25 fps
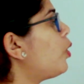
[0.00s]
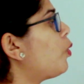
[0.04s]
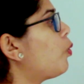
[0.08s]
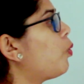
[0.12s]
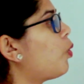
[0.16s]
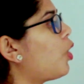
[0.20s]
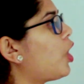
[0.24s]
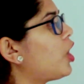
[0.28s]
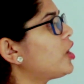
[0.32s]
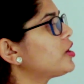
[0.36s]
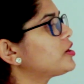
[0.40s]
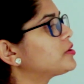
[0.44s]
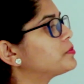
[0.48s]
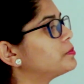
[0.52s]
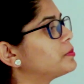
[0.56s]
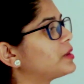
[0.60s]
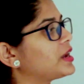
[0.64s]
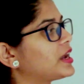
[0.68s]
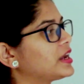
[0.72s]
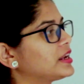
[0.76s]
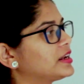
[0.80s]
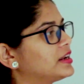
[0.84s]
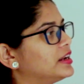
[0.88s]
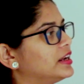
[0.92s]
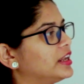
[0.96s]
What
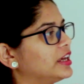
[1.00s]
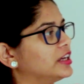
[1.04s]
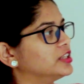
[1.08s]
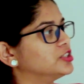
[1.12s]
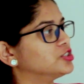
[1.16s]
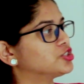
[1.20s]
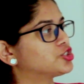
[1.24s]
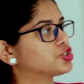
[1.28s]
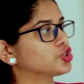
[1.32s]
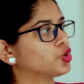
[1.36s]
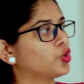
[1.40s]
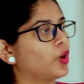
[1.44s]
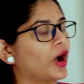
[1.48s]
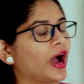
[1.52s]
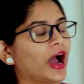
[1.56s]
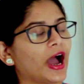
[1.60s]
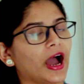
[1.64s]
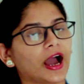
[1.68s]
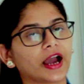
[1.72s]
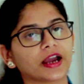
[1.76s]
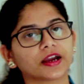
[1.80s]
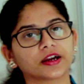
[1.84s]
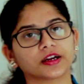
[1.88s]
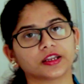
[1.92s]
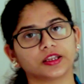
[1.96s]
made Lencho
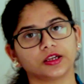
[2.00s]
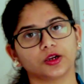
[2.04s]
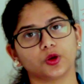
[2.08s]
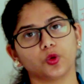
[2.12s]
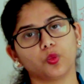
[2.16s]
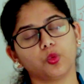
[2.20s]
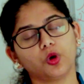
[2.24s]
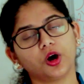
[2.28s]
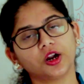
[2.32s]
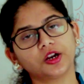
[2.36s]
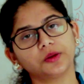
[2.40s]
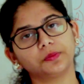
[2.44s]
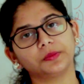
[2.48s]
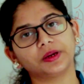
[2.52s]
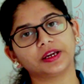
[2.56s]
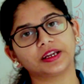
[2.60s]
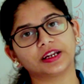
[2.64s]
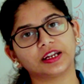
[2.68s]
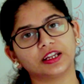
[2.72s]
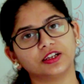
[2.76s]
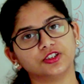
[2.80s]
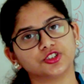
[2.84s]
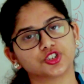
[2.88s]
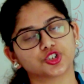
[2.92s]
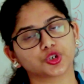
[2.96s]
angry? What made
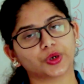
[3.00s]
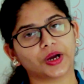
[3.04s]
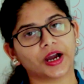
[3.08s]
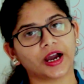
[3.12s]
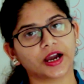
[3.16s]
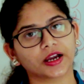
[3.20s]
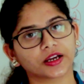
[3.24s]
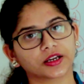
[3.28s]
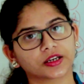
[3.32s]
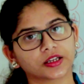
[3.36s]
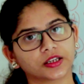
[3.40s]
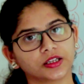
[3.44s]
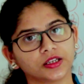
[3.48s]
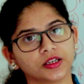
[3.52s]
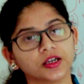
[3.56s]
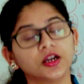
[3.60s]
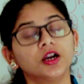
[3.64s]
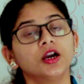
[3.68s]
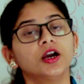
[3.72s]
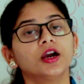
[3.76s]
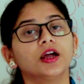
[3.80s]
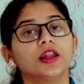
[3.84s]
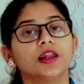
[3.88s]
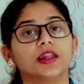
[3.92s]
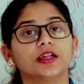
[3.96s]
Lencho angry?
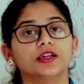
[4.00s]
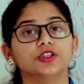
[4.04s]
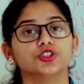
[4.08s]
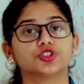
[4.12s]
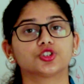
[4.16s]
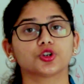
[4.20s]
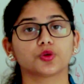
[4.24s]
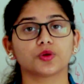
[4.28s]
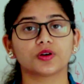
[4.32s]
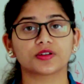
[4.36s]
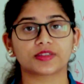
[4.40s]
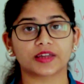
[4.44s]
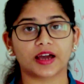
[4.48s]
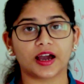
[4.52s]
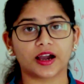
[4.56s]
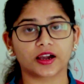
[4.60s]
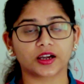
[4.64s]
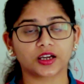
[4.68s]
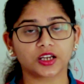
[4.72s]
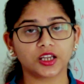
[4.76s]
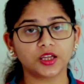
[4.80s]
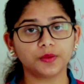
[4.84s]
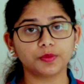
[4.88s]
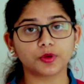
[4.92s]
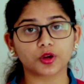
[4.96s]
Lencho was
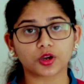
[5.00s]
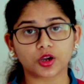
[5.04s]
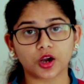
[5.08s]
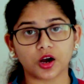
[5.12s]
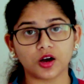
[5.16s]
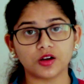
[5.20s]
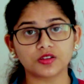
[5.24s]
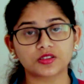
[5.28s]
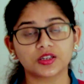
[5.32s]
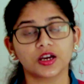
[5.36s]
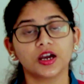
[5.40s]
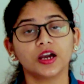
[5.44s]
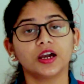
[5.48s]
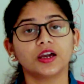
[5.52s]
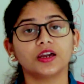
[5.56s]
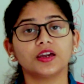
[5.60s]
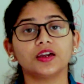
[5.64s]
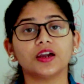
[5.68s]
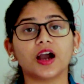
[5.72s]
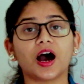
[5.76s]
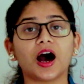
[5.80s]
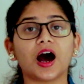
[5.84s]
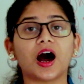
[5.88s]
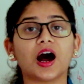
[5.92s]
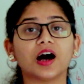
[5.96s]
angry because
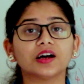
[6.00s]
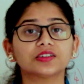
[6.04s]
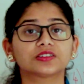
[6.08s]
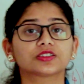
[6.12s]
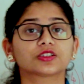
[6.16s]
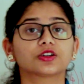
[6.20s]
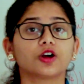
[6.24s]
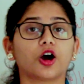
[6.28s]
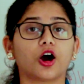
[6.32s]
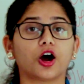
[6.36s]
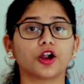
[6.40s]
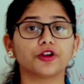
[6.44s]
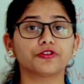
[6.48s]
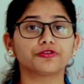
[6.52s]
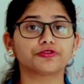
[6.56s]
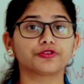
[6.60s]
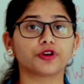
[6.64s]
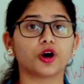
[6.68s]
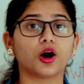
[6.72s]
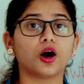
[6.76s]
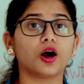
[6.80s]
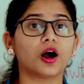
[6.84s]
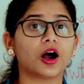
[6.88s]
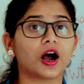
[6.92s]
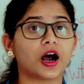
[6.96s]
he asked God
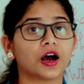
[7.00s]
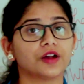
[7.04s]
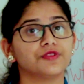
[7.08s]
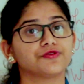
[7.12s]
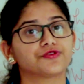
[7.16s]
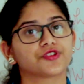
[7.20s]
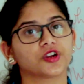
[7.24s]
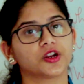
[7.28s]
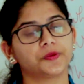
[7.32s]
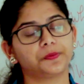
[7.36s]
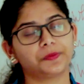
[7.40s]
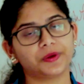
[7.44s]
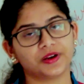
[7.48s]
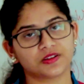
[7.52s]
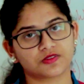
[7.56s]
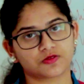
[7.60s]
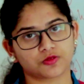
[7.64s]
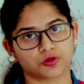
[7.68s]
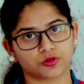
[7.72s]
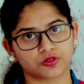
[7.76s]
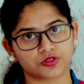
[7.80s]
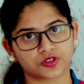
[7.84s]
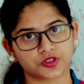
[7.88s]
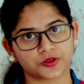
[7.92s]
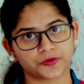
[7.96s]
for 100
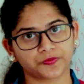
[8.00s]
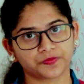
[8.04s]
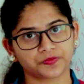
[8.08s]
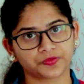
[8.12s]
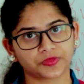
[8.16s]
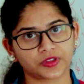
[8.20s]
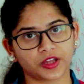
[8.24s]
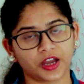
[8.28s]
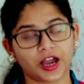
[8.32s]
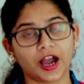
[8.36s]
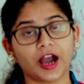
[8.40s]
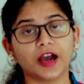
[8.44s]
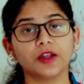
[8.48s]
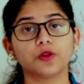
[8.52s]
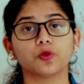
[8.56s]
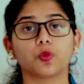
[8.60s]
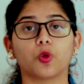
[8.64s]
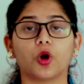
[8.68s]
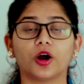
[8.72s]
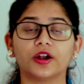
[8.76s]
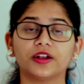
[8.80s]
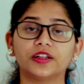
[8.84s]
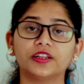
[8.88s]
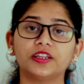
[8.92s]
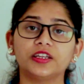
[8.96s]
pesos. And
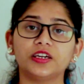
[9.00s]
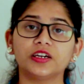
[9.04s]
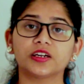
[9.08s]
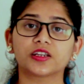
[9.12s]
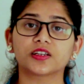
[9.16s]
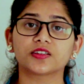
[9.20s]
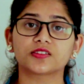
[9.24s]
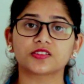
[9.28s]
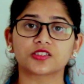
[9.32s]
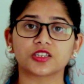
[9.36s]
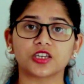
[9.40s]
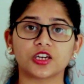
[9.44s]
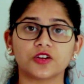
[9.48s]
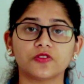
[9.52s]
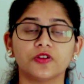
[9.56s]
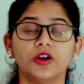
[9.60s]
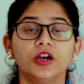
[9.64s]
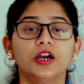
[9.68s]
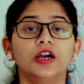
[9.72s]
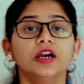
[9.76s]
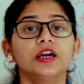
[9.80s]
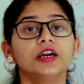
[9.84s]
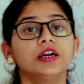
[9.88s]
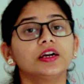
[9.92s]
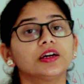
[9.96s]
what did he receive?
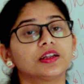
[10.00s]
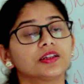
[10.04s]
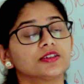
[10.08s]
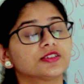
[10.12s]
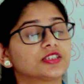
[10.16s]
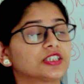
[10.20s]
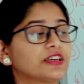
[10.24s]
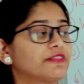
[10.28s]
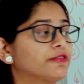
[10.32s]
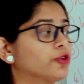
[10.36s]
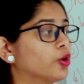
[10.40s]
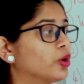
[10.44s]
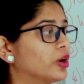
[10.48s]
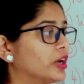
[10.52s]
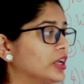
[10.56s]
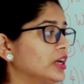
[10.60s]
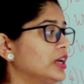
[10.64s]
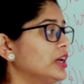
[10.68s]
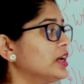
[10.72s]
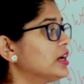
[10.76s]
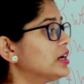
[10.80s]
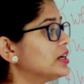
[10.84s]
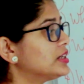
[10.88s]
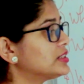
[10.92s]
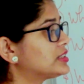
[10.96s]
He received
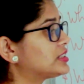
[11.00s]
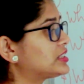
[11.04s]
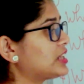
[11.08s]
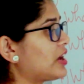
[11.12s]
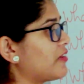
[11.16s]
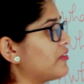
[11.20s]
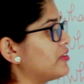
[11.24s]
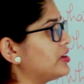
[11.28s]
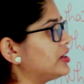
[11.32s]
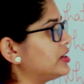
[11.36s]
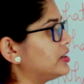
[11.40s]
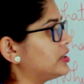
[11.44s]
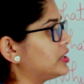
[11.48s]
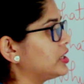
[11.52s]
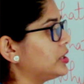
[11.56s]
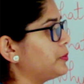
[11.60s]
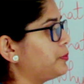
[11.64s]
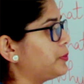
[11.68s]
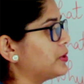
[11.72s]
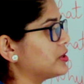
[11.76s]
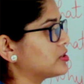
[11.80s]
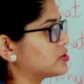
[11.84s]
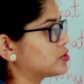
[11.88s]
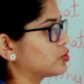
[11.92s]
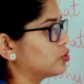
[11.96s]
only 70
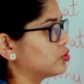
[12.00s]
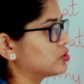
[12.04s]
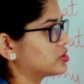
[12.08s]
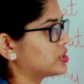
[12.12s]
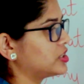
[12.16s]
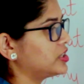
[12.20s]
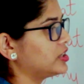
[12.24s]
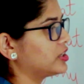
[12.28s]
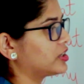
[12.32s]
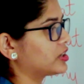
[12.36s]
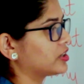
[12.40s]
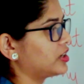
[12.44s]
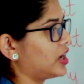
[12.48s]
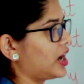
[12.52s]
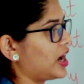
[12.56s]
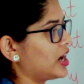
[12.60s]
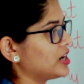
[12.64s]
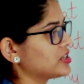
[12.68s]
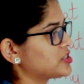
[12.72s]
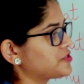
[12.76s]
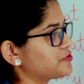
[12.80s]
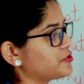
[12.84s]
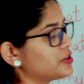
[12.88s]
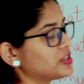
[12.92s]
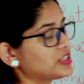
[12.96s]
pesos. He
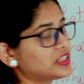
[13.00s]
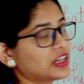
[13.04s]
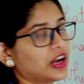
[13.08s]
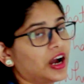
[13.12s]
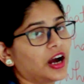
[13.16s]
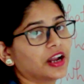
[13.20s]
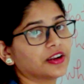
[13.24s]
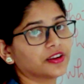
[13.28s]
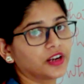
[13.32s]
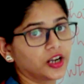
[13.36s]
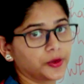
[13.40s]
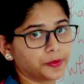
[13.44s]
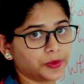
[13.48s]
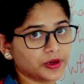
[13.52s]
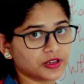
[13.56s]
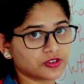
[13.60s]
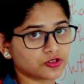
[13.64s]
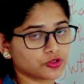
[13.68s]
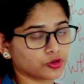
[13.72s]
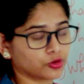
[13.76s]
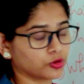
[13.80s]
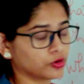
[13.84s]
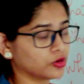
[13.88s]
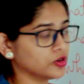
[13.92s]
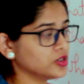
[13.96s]
asked for 100
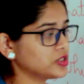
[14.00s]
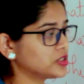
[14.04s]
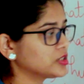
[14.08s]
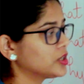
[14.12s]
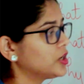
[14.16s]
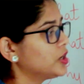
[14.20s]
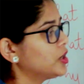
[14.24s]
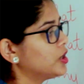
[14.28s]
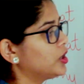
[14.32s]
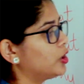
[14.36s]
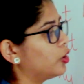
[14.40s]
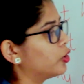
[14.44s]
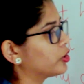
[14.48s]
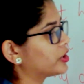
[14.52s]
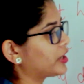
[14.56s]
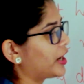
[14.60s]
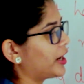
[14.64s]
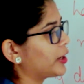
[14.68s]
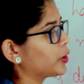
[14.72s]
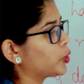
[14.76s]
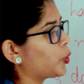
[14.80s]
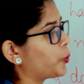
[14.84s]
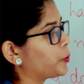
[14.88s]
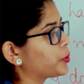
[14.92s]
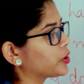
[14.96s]
pesos. Okay,
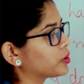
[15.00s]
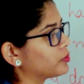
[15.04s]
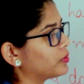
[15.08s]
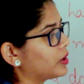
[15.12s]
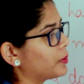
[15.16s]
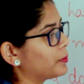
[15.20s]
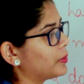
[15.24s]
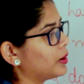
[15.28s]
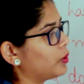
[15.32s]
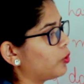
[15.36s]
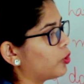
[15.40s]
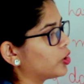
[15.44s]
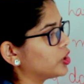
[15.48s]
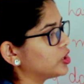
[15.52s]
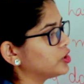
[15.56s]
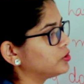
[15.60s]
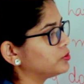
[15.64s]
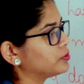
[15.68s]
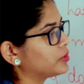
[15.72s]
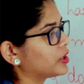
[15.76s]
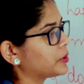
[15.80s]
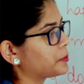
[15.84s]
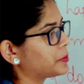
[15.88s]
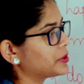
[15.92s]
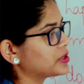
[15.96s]
I hope you remember what do you
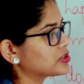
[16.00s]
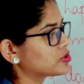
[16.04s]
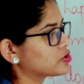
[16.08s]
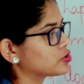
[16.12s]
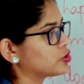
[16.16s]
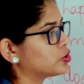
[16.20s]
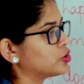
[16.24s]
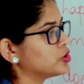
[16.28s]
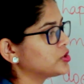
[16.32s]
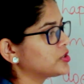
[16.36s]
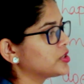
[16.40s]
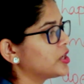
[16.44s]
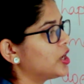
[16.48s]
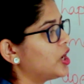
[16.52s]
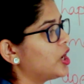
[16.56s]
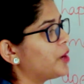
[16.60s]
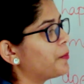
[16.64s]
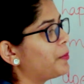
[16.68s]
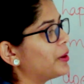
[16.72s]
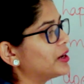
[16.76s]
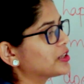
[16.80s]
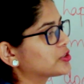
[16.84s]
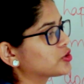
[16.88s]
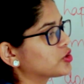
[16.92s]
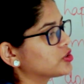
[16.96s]
mean by pesos.
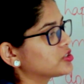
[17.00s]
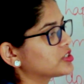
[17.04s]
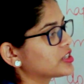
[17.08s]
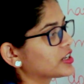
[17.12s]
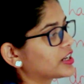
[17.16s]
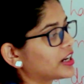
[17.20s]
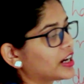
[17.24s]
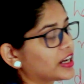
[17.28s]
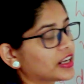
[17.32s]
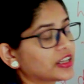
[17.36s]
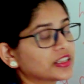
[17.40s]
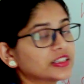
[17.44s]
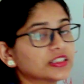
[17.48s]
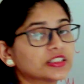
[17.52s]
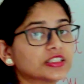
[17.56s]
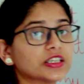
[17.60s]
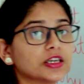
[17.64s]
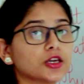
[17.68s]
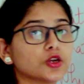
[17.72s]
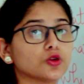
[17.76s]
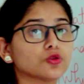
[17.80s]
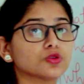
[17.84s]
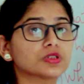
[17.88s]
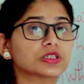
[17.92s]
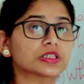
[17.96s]
Peso is the currency
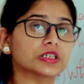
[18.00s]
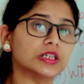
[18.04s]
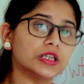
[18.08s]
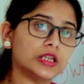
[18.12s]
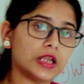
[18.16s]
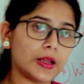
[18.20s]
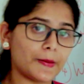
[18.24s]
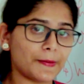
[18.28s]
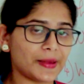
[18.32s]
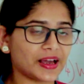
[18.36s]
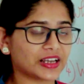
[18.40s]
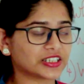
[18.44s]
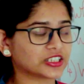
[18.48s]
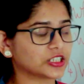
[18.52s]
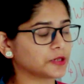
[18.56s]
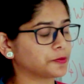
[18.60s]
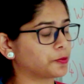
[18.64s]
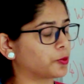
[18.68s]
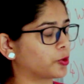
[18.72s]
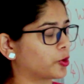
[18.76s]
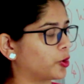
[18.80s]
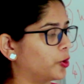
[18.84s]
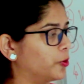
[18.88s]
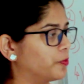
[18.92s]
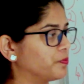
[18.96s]
used in
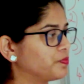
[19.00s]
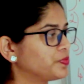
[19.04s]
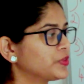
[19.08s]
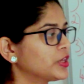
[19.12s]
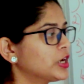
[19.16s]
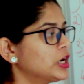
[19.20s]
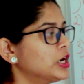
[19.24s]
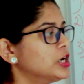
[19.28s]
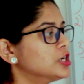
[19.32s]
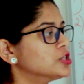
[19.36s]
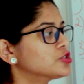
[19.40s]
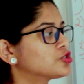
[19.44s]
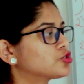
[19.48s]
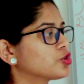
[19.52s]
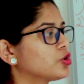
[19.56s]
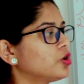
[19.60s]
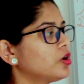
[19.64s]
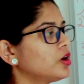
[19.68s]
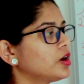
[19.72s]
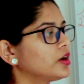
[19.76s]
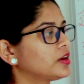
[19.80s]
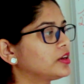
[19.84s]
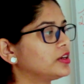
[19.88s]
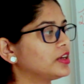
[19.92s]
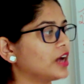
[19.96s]
Mexico.
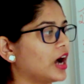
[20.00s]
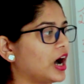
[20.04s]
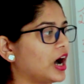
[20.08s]
So he